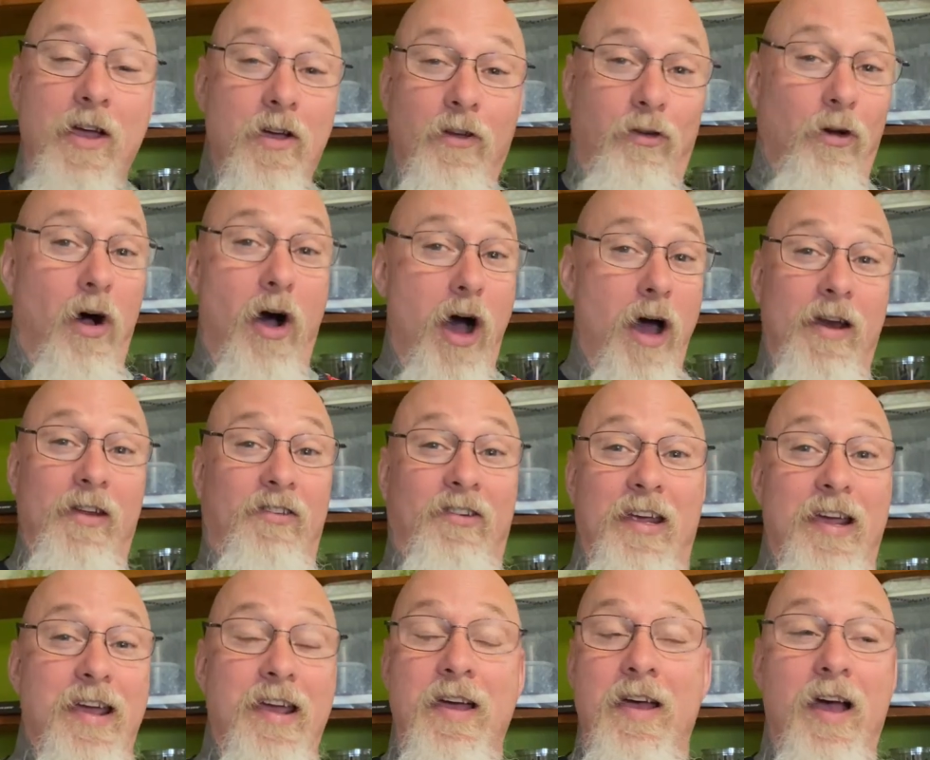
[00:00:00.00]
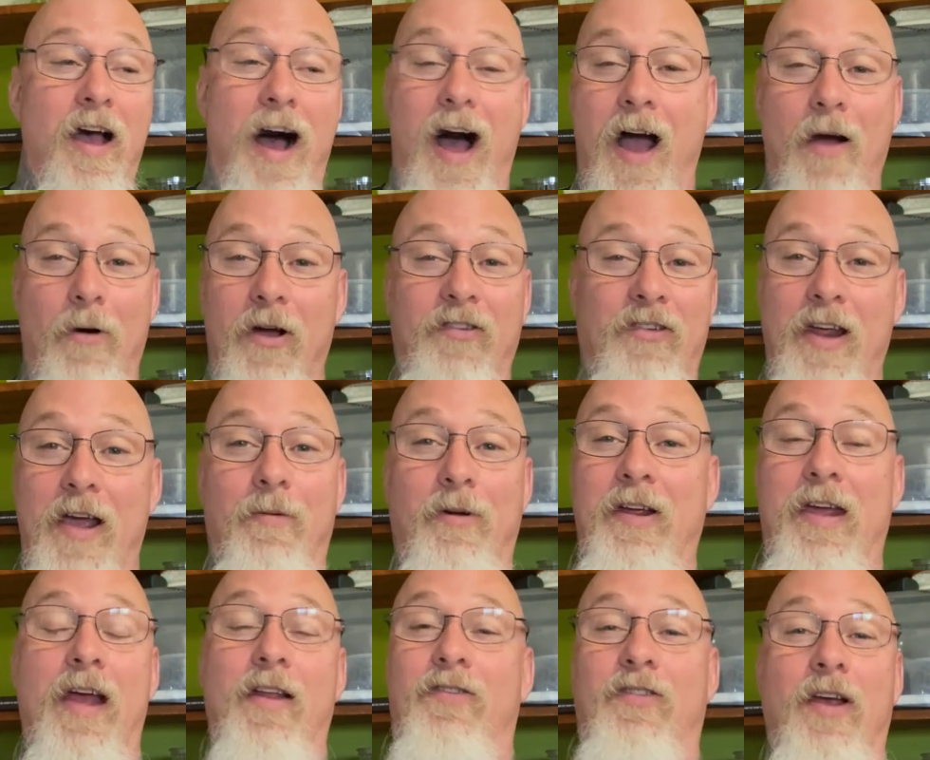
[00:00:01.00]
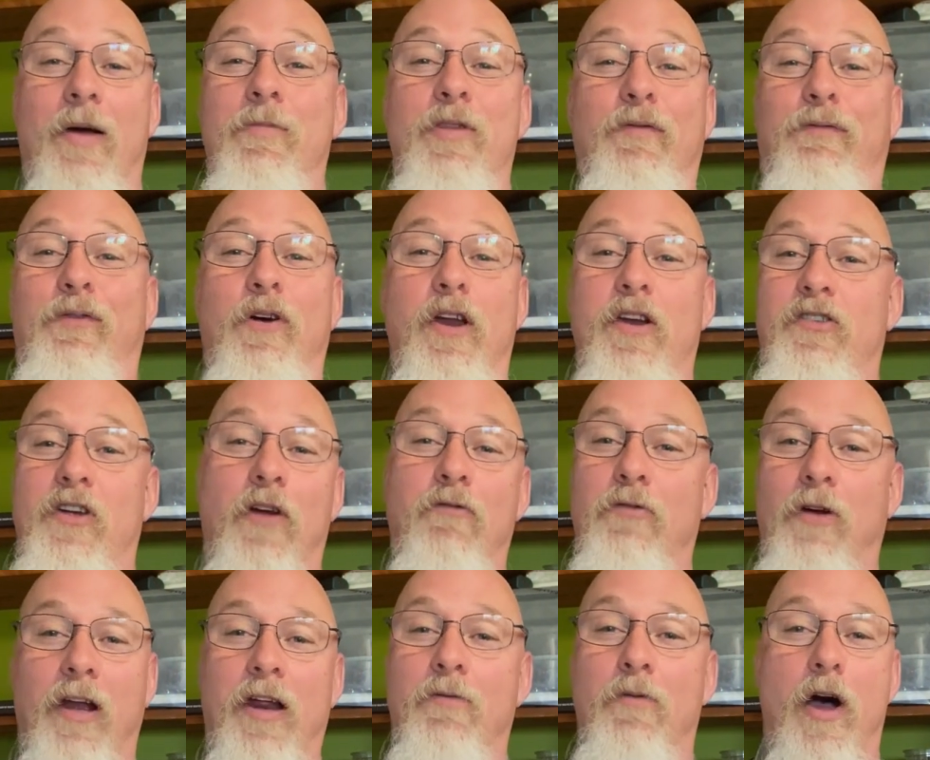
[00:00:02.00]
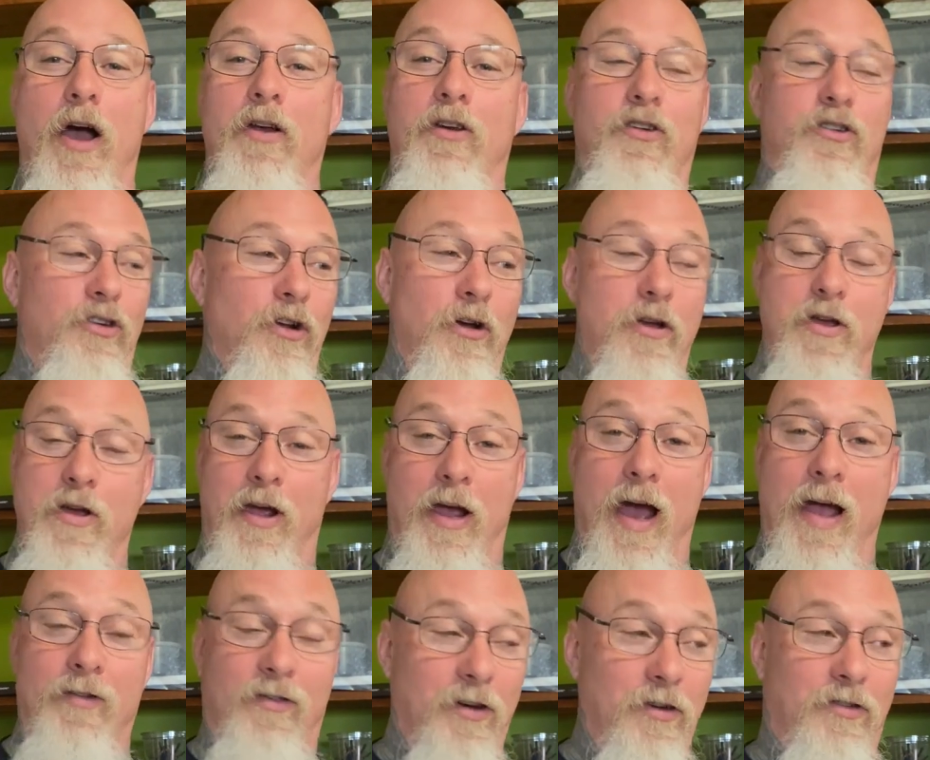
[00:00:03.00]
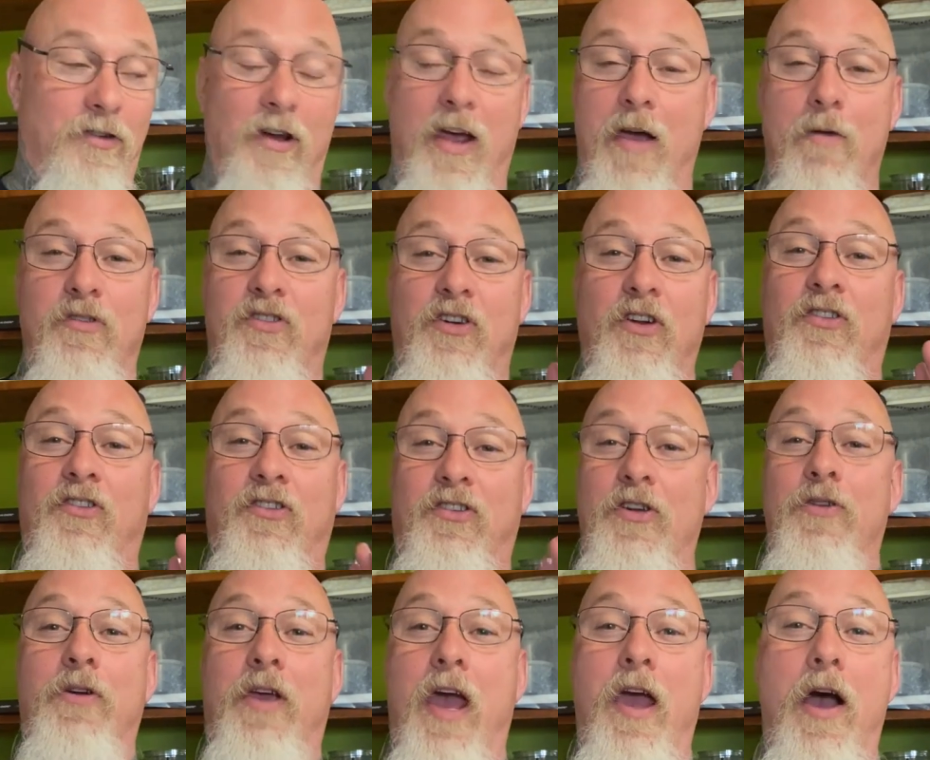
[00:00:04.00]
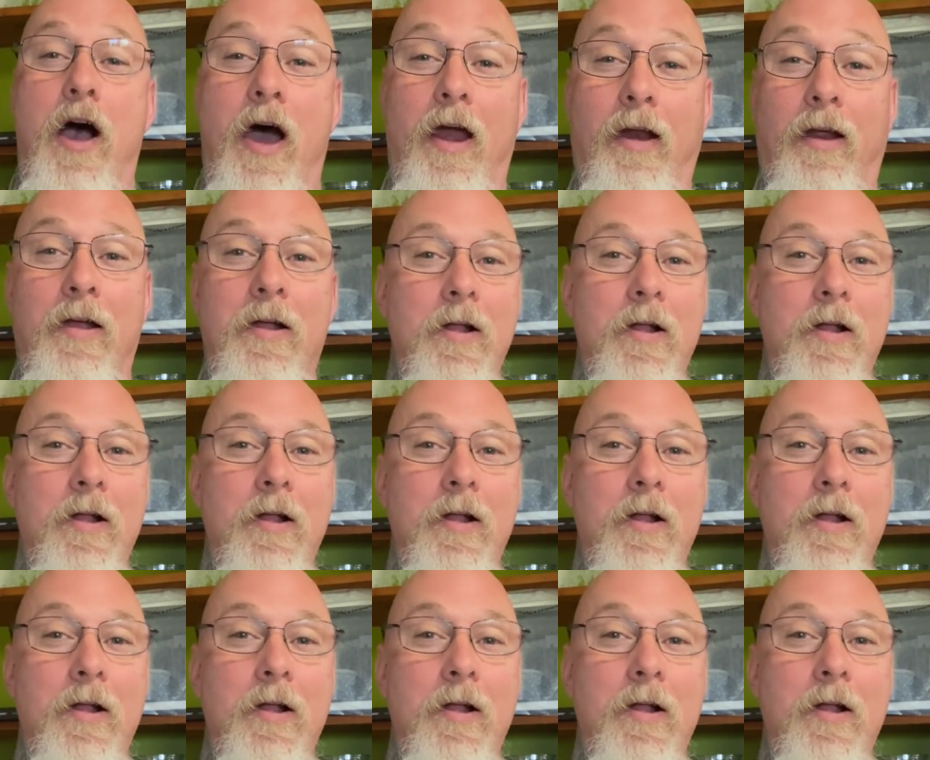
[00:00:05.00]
So honestly, I wasn't able to get some of the footage I really wanted to show you guys. It was just too chaotic.